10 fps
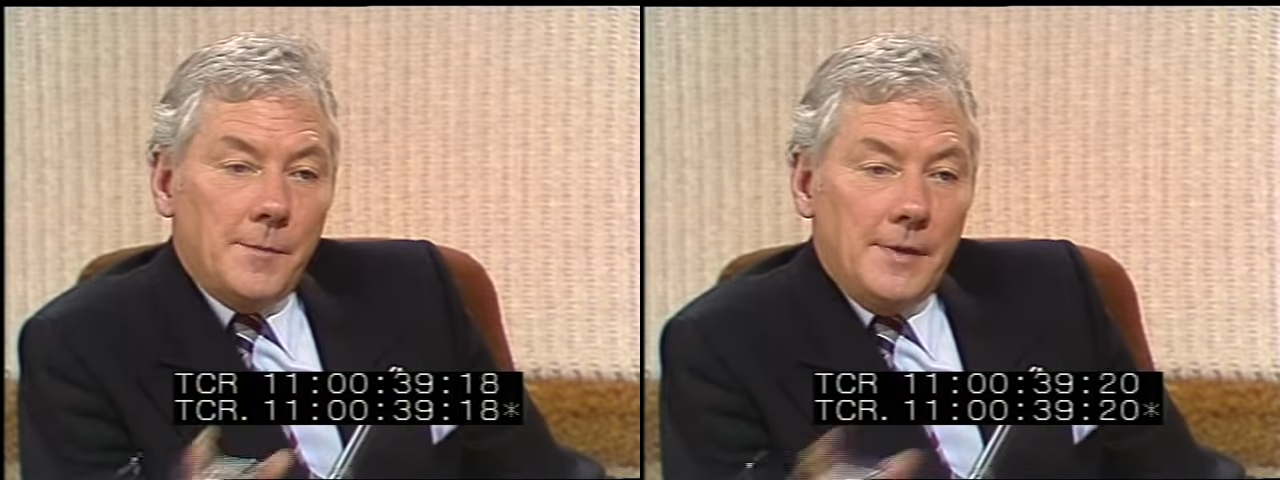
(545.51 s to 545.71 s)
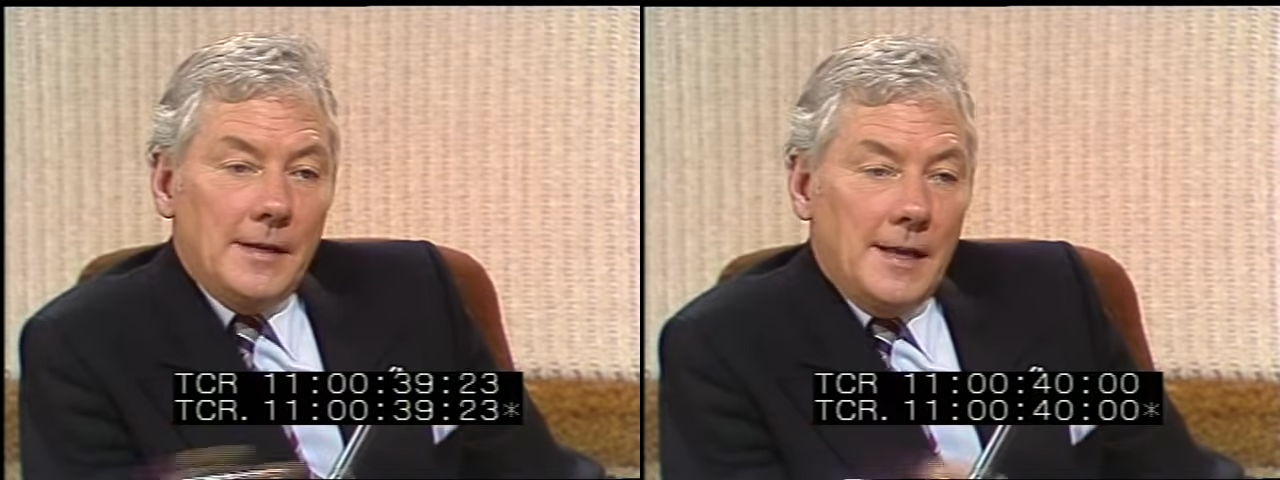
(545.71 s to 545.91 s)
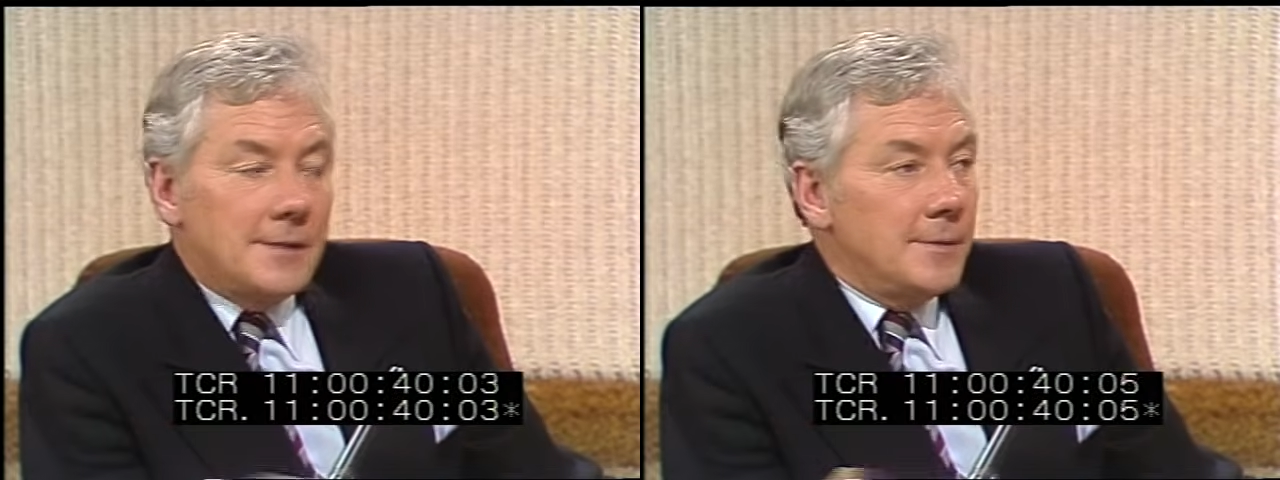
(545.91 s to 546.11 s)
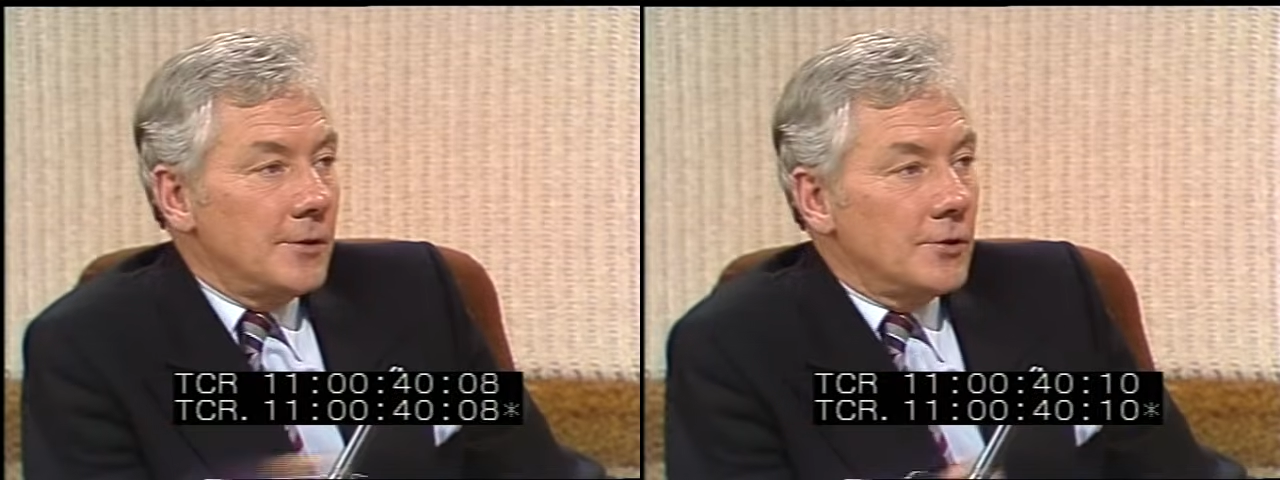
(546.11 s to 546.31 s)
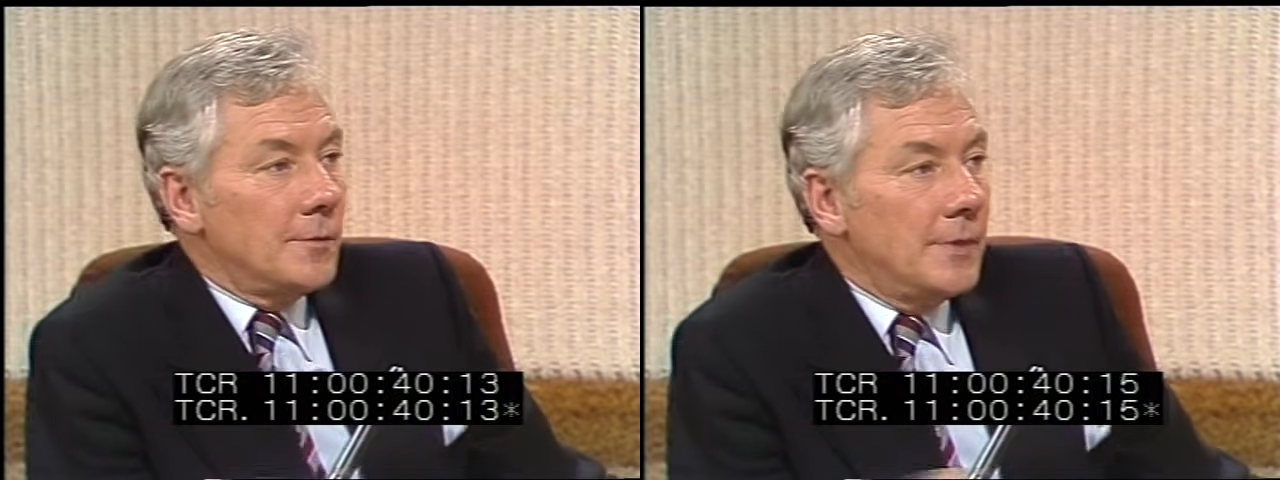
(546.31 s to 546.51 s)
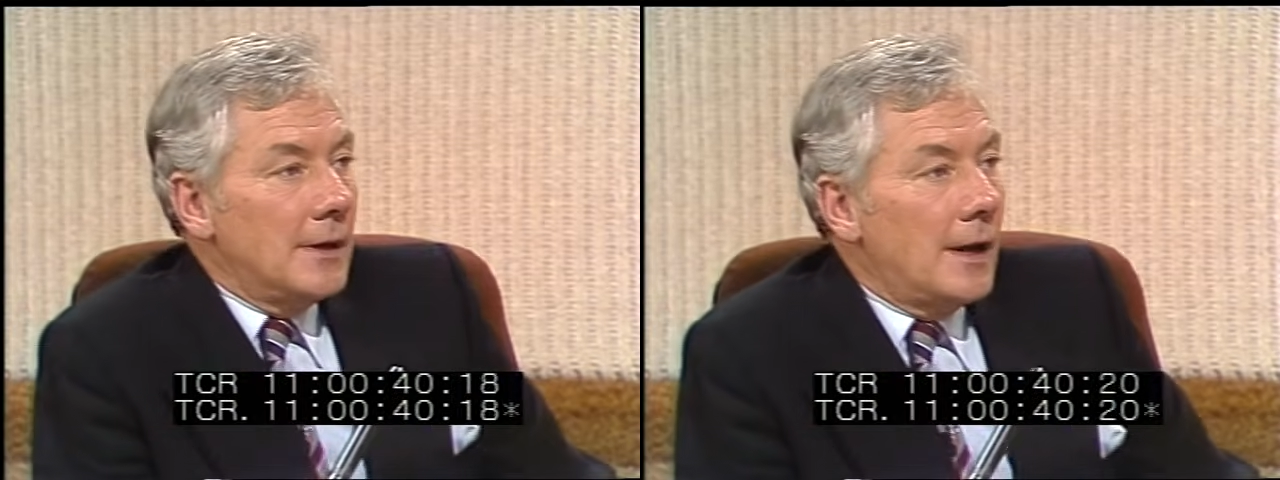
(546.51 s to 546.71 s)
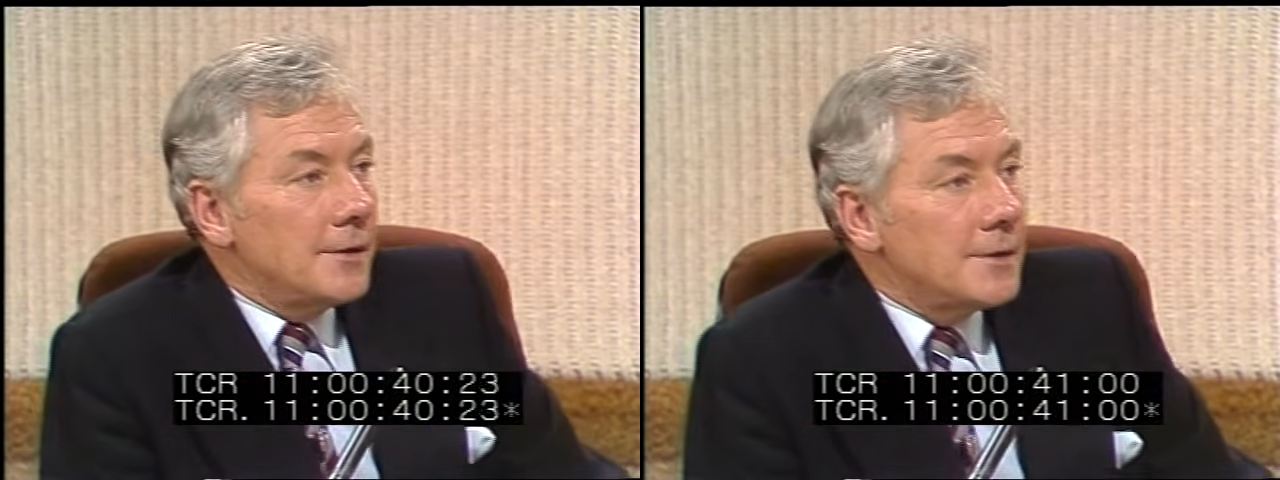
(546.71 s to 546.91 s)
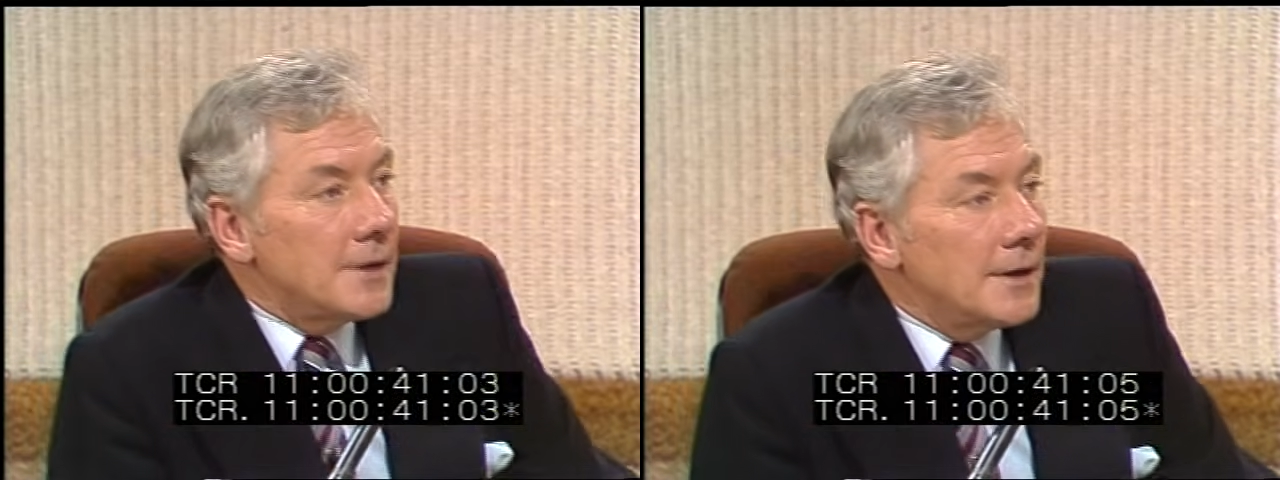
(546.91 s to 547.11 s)
being lesbian, should be
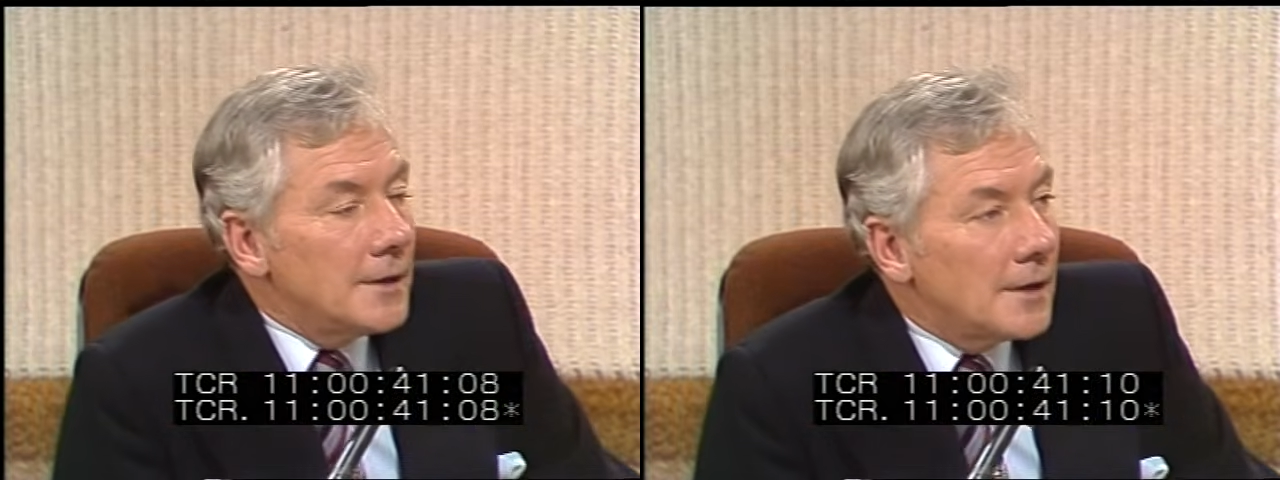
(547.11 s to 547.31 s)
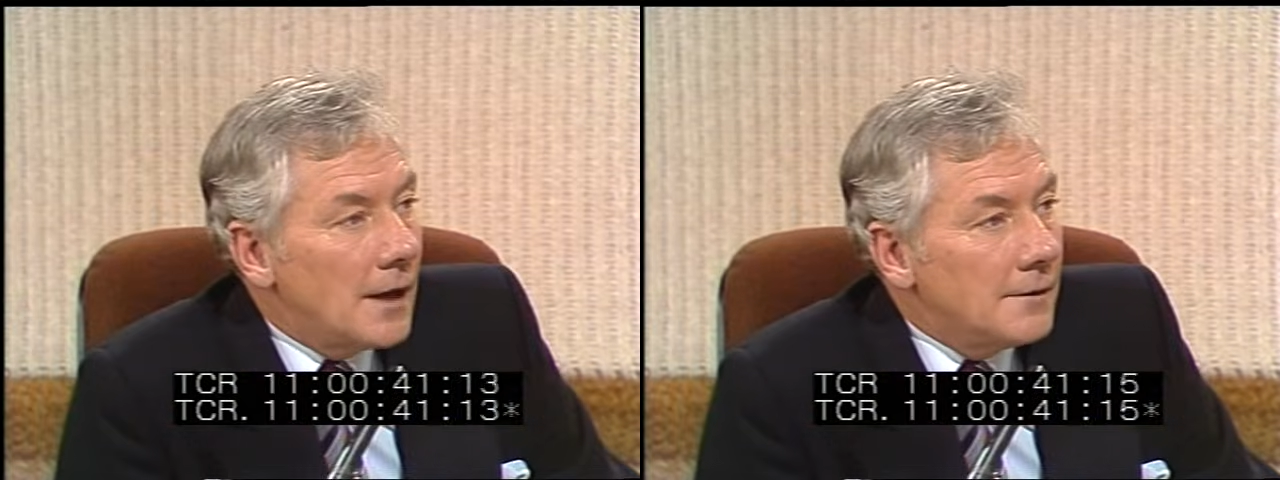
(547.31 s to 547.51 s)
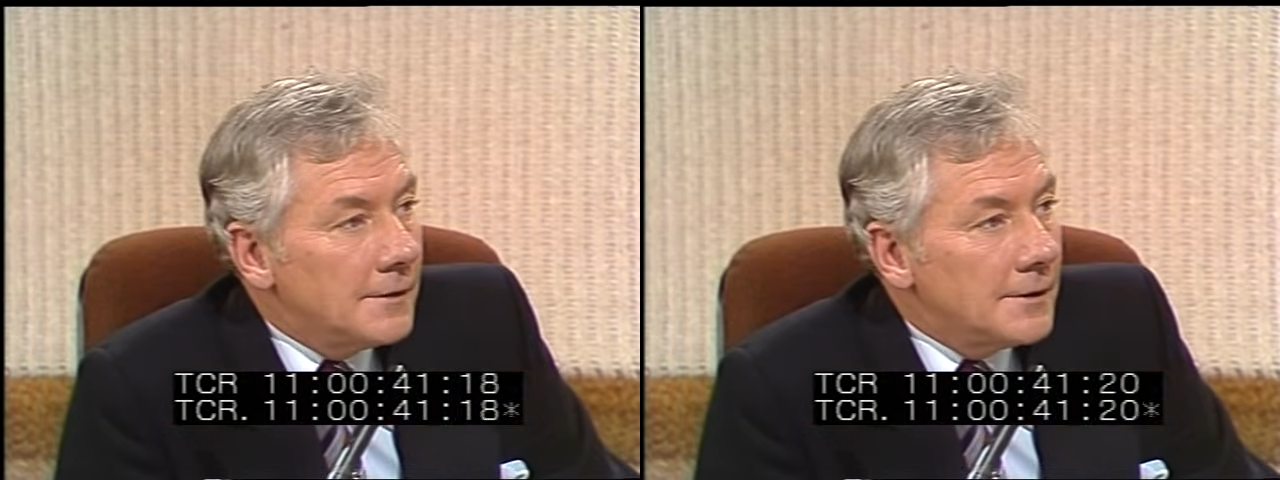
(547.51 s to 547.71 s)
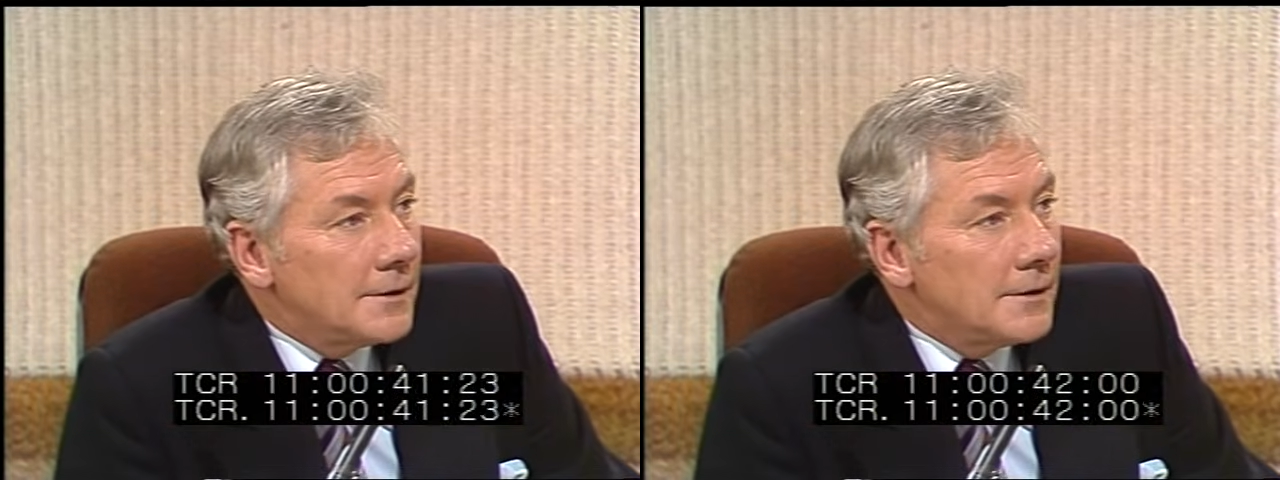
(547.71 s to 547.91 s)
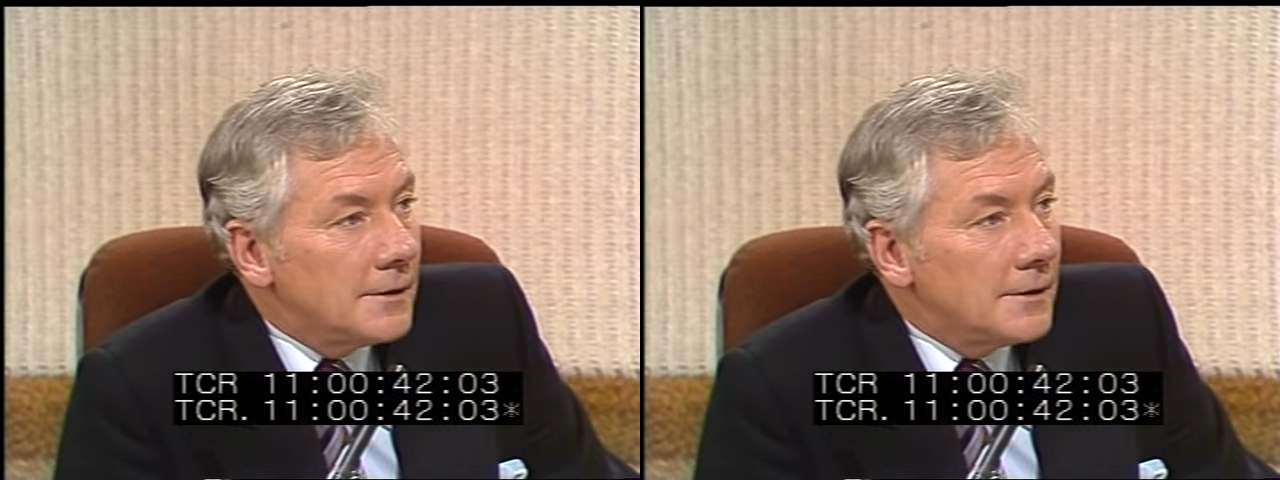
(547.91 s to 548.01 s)
allowed to stay in the convent.